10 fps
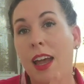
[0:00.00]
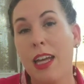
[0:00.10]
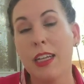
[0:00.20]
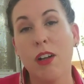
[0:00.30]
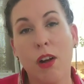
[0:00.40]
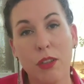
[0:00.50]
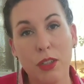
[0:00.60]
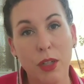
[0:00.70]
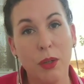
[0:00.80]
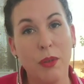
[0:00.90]
and it
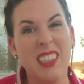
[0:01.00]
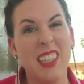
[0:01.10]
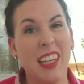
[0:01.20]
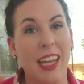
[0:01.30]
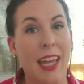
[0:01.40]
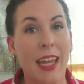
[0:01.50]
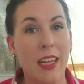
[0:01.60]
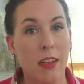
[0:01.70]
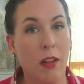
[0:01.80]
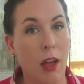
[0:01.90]
also is like 8
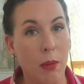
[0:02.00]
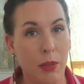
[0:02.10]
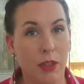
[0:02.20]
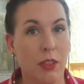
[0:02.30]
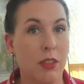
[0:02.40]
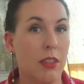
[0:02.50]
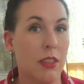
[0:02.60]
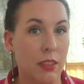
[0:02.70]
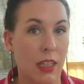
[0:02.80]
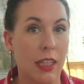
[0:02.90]
kilometers
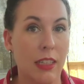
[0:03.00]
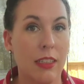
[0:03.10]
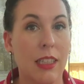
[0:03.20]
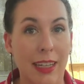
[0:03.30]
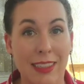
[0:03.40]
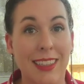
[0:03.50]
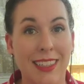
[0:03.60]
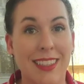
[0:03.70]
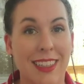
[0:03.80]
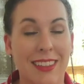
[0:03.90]
in
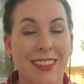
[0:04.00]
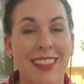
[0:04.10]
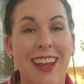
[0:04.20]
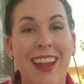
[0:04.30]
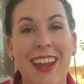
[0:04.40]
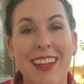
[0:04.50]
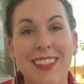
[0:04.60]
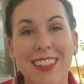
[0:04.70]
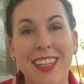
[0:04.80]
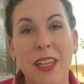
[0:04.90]
distance.
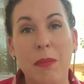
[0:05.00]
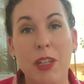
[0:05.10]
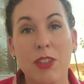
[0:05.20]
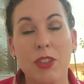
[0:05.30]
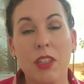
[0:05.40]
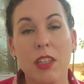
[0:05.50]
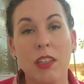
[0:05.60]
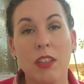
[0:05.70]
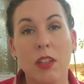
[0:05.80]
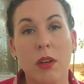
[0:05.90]
And he measures it
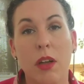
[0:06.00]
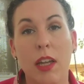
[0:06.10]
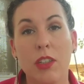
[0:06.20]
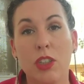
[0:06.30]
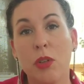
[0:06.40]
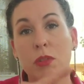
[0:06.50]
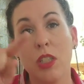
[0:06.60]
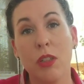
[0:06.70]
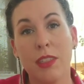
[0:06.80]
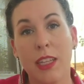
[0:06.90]
and shows it
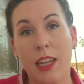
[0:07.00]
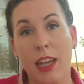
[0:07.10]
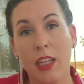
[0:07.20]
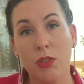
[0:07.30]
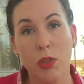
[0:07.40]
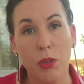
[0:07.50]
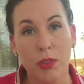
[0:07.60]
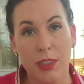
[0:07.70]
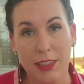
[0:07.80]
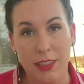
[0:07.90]
using a drone
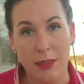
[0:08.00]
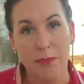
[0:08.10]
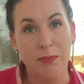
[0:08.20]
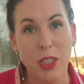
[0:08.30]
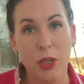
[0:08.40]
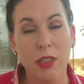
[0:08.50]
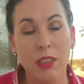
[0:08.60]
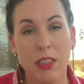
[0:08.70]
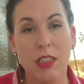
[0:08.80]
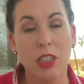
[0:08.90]
system. So
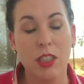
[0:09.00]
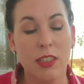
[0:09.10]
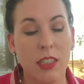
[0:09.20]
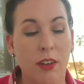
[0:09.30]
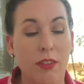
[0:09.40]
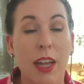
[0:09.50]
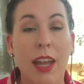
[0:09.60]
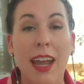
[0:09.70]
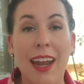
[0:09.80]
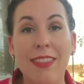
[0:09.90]
it's good stuff.
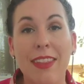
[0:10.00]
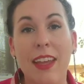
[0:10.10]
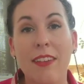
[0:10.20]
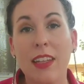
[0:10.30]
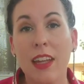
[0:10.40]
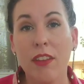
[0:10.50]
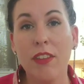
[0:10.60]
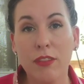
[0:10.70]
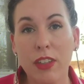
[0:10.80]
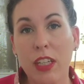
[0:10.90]
And then the
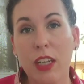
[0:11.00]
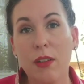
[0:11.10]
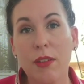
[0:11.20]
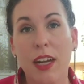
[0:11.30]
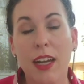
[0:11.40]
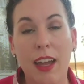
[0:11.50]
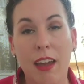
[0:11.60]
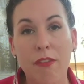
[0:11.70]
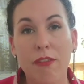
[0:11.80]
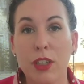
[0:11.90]
other video that I
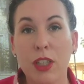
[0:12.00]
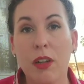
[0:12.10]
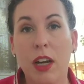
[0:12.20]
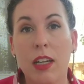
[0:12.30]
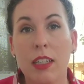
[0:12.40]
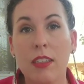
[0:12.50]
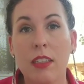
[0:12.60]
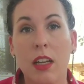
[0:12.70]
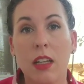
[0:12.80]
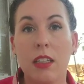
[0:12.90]
have for you guys
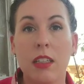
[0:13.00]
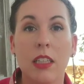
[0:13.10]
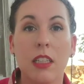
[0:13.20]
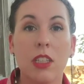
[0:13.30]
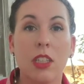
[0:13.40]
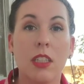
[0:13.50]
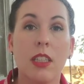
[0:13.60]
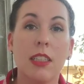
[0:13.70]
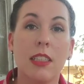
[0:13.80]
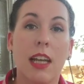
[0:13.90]
in addition to
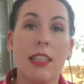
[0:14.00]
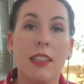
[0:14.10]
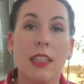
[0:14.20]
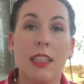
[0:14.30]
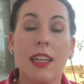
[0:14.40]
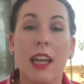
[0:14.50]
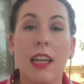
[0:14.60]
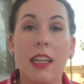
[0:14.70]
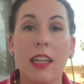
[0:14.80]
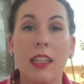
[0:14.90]
this lesson
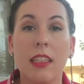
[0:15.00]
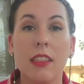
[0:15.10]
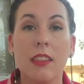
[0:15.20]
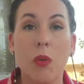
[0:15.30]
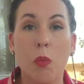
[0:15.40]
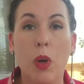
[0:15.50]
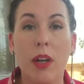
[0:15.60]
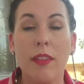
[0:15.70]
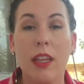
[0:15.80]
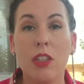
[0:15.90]
is
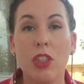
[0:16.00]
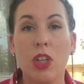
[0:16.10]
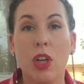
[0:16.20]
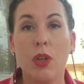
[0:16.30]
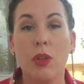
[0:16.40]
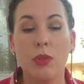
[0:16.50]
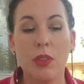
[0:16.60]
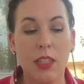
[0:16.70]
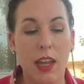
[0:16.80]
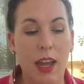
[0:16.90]
one that
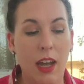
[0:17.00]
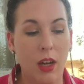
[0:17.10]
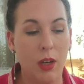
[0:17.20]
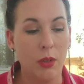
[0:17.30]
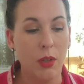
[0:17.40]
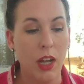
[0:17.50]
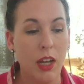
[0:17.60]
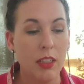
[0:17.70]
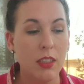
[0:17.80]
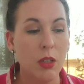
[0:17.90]
shows how
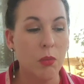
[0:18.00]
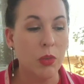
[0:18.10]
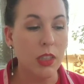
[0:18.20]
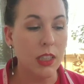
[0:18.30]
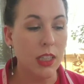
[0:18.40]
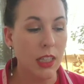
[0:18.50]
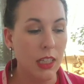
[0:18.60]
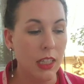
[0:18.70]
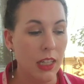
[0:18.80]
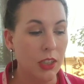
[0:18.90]
some
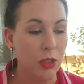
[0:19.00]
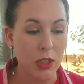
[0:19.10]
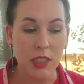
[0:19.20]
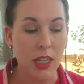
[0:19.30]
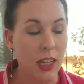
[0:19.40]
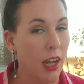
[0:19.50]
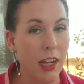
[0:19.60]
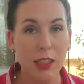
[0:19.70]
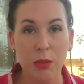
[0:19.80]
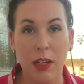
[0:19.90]
really interesting
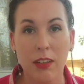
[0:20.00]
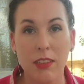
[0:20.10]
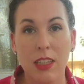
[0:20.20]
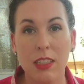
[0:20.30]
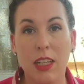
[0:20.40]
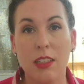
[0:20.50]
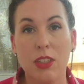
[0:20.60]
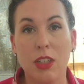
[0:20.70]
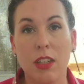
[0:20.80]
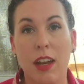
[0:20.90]
guys went out to the
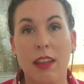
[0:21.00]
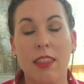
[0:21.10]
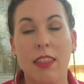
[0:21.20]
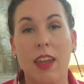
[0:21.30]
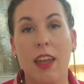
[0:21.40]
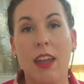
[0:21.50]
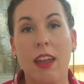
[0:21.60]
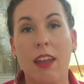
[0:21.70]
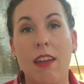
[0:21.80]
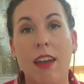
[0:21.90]
desert and
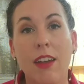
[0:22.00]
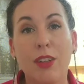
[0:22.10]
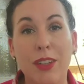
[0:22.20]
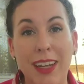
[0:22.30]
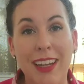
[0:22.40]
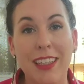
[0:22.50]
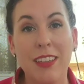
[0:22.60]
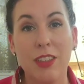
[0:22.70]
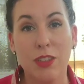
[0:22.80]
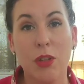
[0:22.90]
they
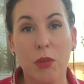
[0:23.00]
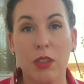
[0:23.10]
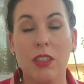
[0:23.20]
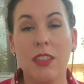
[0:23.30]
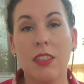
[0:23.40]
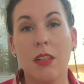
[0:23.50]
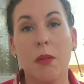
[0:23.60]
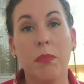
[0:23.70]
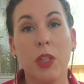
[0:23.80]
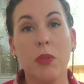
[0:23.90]
created the solar
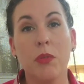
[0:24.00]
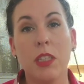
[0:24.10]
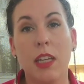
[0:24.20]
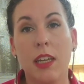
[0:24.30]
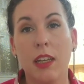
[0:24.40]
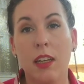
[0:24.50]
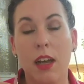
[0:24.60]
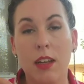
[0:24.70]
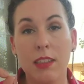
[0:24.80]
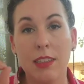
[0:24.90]
system using
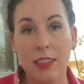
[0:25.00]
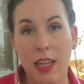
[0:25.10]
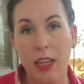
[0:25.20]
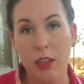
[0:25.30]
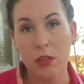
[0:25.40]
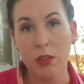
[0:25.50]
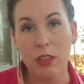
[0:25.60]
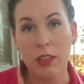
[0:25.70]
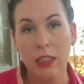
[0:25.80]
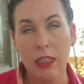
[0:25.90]
scaled
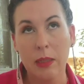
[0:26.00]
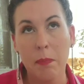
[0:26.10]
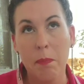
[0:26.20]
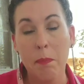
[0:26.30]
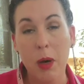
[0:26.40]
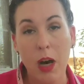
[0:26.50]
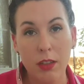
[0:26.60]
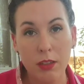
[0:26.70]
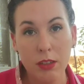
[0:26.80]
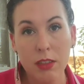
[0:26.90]

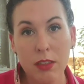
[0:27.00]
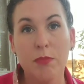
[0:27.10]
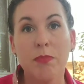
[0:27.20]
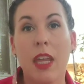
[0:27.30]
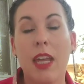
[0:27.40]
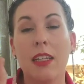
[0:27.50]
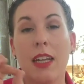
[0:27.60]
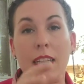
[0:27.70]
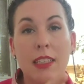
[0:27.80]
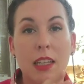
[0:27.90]
models and
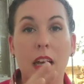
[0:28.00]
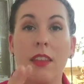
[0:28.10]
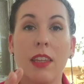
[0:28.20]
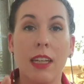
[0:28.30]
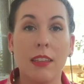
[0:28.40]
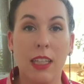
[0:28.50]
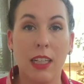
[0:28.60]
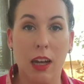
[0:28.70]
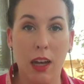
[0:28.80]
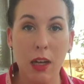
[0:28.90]
a sun that lit
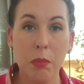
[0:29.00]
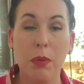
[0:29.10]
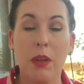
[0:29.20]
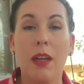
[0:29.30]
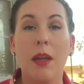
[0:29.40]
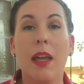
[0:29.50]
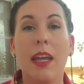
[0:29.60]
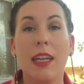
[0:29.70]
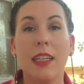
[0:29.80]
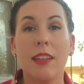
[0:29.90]
up,
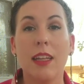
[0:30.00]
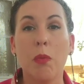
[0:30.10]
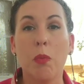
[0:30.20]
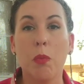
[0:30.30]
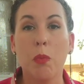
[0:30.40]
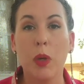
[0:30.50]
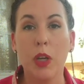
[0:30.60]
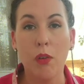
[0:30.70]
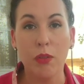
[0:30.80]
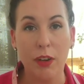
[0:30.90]
and they went
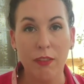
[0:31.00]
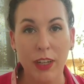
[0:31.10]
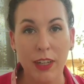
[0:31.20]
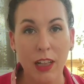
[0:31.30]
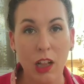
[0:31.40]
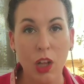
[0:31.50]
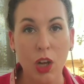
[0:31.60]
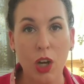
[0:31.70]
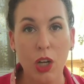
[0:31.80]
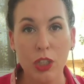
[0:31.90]
over a very
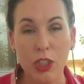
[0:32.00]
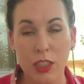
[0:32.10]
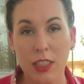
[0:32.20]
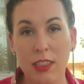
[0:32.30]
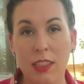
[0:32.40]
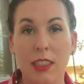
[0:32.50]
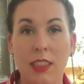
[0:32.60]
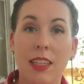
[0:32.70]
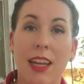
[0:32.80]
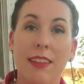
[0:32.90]
large
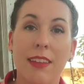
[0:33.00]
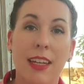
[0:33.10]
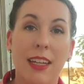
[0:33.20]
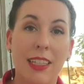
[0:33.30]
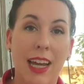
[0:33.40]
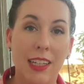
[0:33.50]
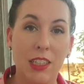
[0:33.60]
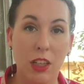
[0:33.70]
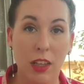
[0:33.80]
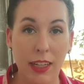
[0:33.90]
distance and then
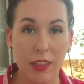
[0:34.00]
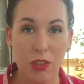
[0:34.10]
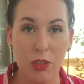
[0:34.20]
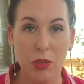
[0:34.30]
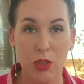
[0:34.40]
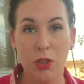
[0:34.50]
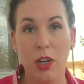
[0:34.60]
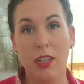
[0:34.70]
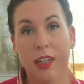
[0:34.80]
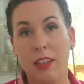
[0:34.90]
attached lights to a
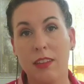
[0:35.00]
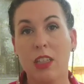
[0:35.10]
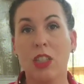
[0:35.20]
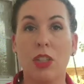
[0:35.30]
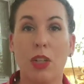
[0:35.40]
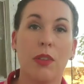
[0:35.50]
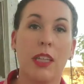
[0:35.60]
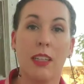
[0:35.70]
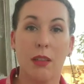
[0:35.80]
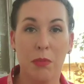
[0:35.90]
truck and then showed
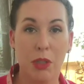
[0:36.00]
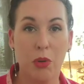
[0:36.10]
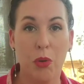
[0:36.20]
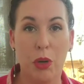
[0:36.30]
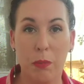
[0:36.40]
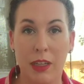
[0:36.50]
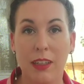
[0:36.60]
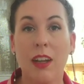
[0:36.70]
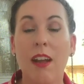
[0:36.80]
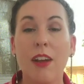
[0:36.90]
the elliptical
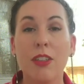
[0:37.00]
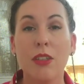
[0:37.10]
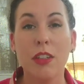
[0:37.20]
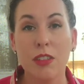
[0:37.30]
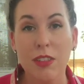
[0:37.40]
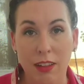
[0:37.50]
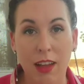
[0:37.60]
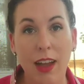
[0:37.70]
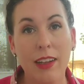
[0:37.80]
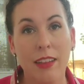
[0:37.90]
orbit. So there's a
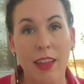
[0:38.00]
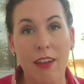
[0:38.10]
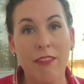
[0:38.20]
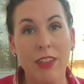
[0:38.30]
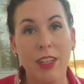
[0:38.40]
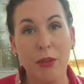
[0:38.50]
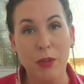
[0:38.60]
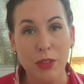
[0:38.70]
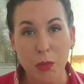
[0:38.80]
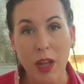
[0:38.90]
lot in that
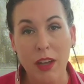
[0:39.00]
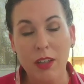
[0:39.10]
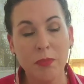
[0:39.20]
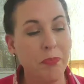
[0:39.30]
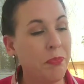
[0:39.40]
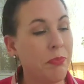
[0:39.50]
video as well.